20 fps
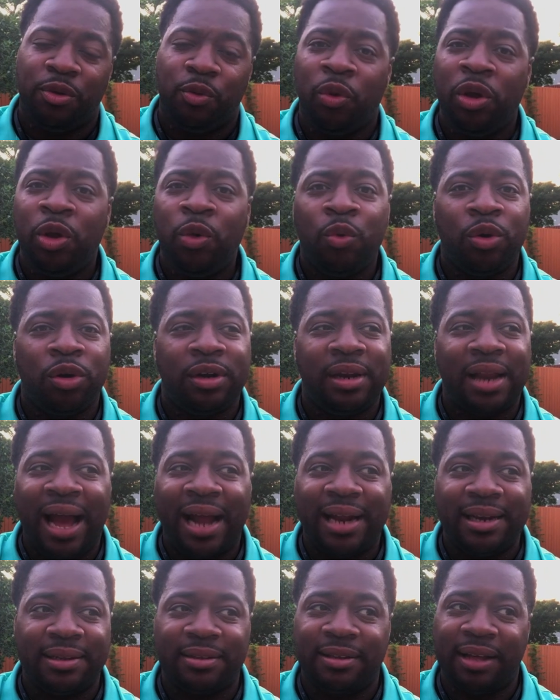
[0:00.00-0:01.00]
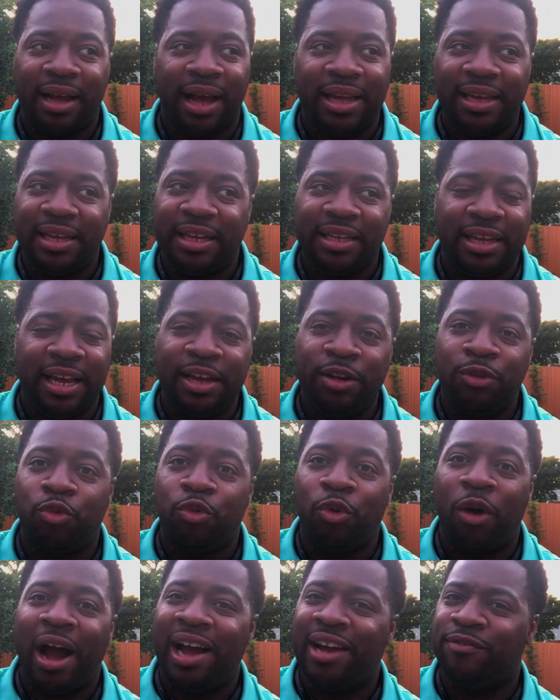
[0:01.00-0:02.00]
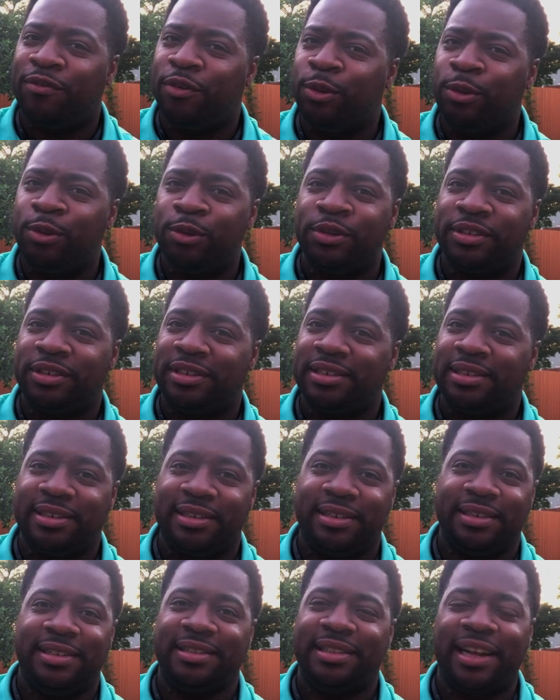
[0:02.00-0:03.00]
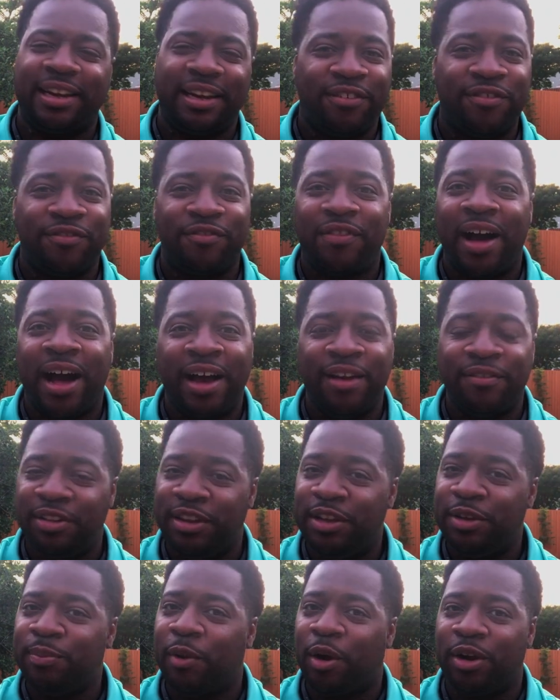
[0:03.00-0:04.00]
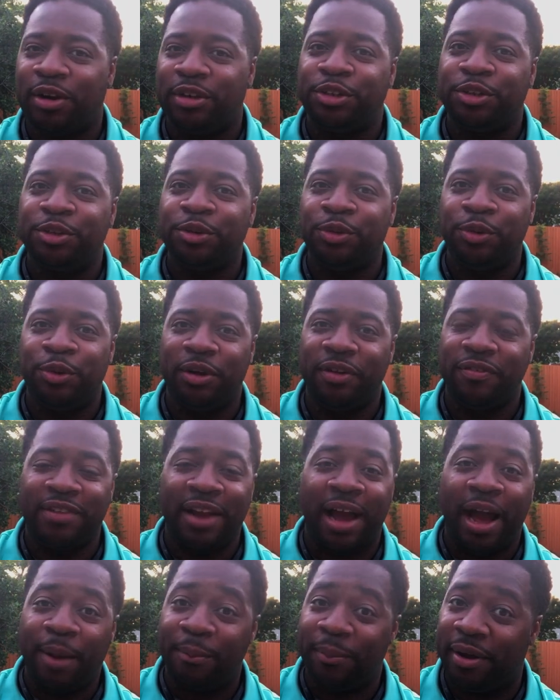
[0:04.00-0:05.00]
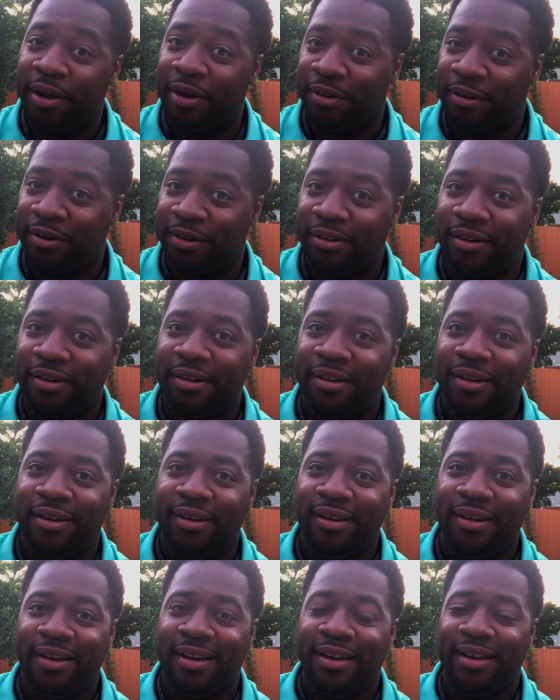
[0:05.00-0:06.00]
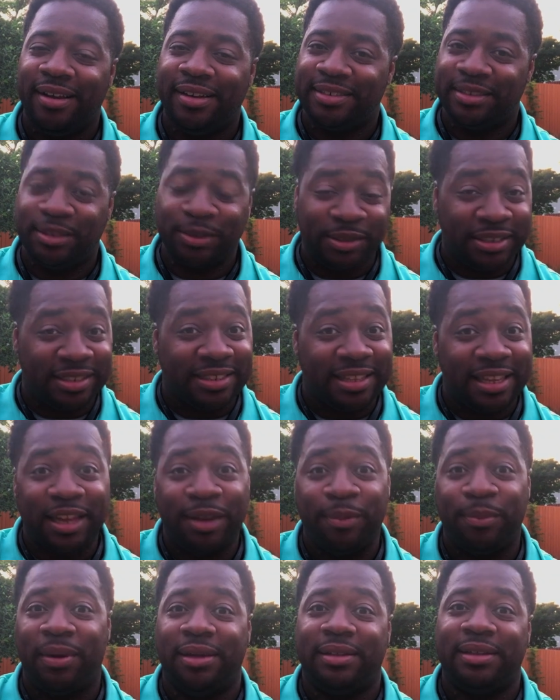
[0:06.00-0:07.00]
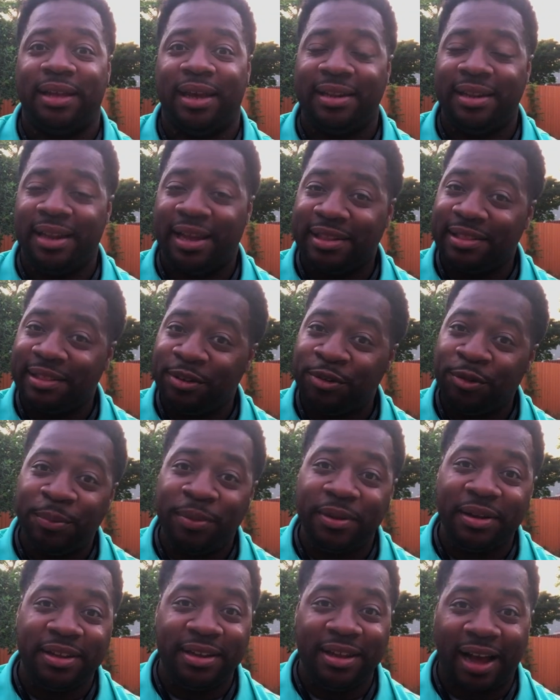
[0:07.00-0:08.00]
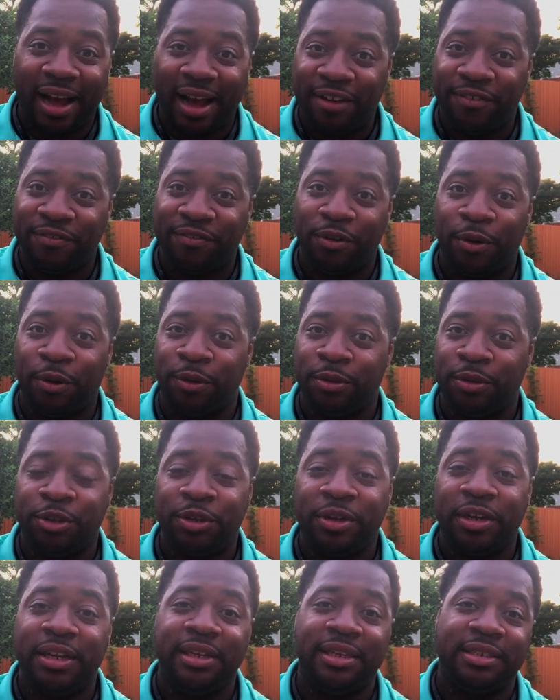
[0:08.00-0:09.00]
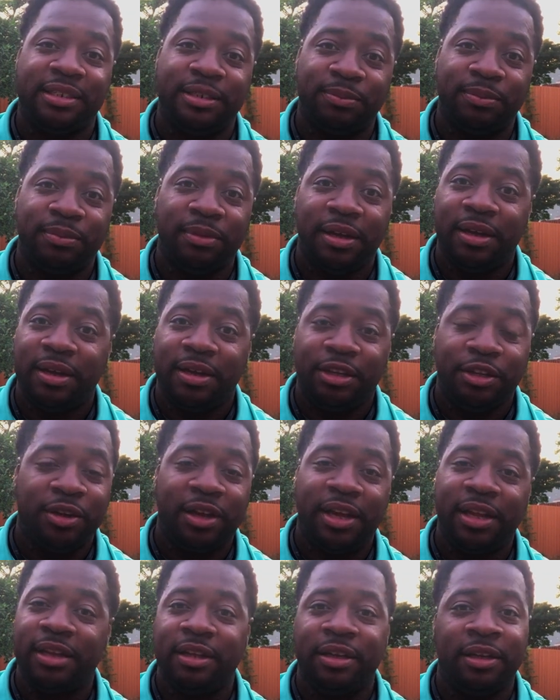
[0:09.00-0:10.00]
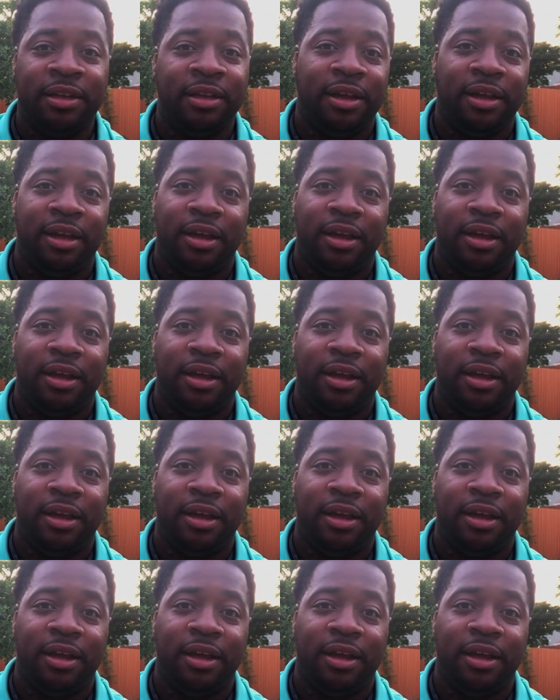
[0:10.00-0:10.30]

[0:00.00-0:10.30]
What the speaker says: it rivals like a 5D Mark II, if not better. So just think about that. And that little bitty iPhone, you're getting